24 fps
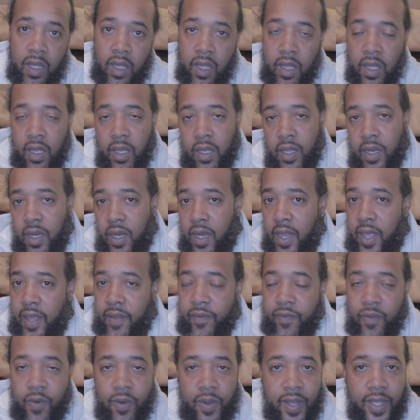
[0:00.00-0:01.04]
Uh,
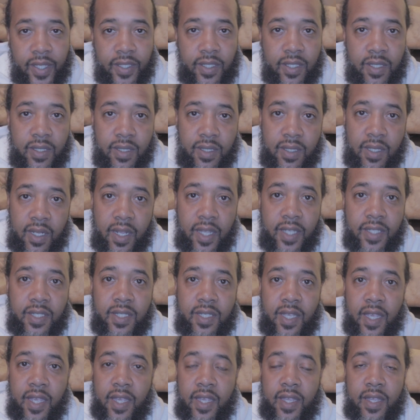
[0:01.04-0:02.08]
like for instance, let's
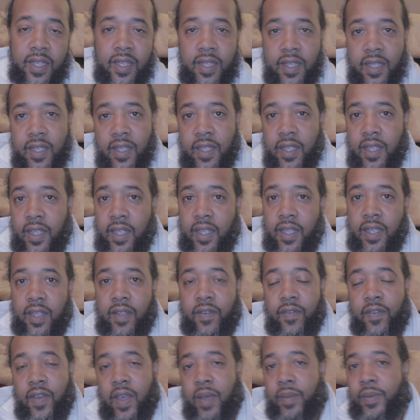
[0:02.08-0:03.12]
say
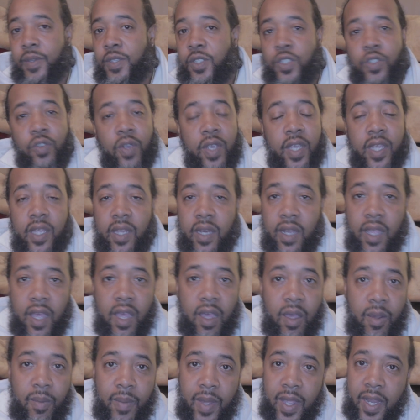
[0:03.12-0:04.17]
if I've been drinking
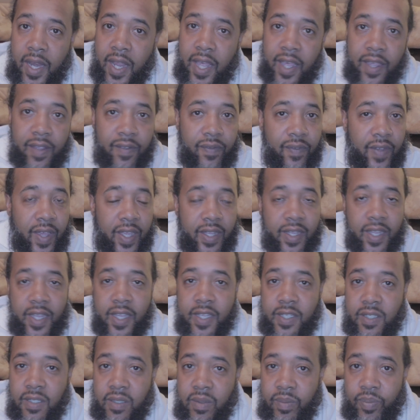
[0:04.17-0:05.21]
all my life, I think
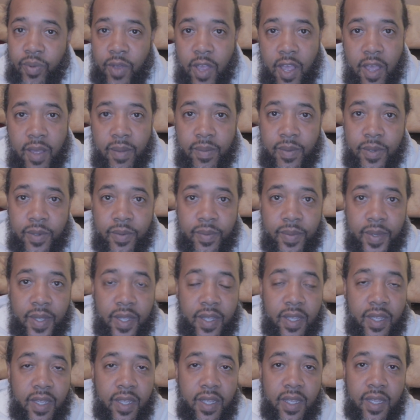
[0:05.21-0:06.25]
it's a problem,
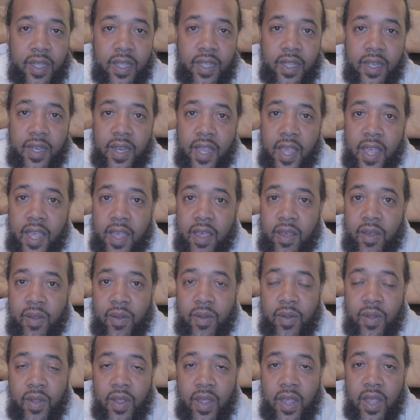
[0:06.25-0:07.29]
and and
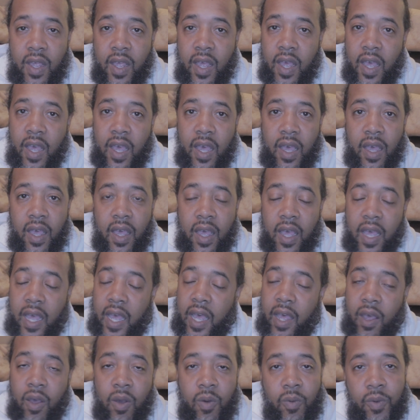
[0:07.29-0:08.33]
now I,
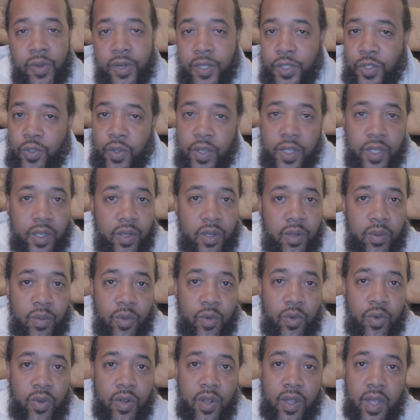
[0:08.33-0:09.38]
I don't want to drink no
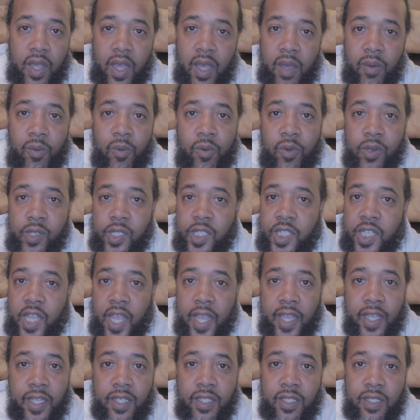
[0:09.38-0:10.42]
more. I want to
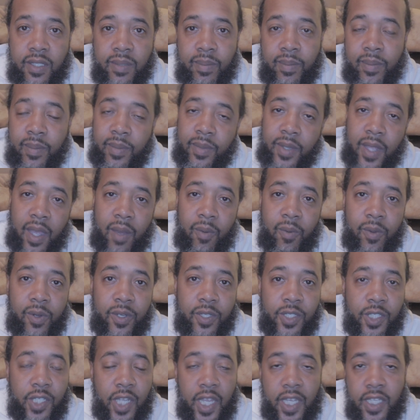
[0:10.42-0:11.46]
change. I want
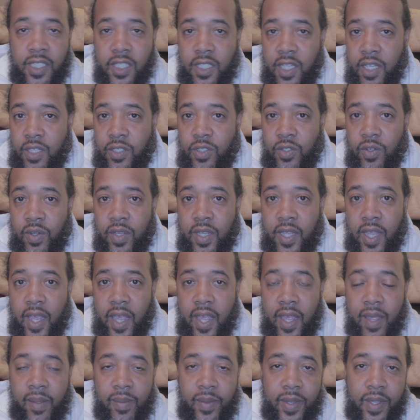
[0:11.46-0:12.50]
to change that drinking
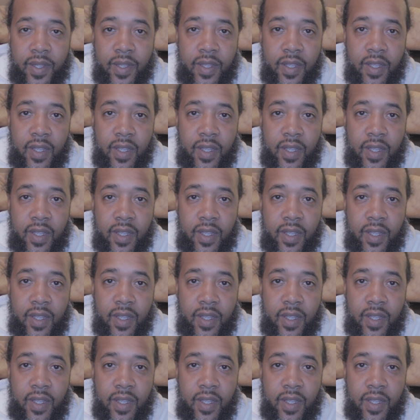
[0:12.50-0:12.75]
habit.